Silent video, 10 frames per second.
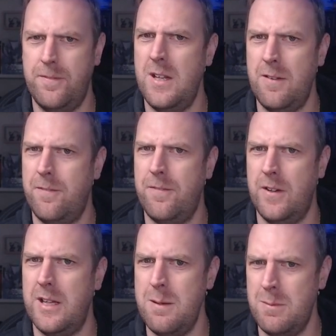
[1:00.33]
if
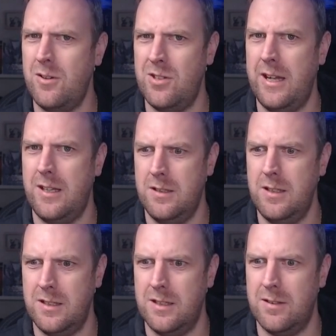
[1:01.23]

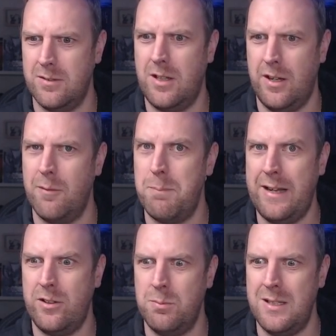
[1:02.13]
Imhotep kind of
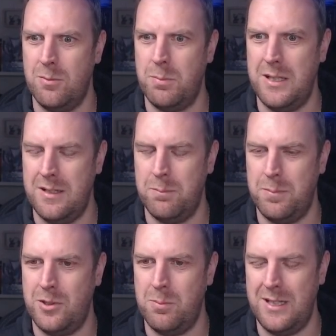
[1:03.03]
backs me to be the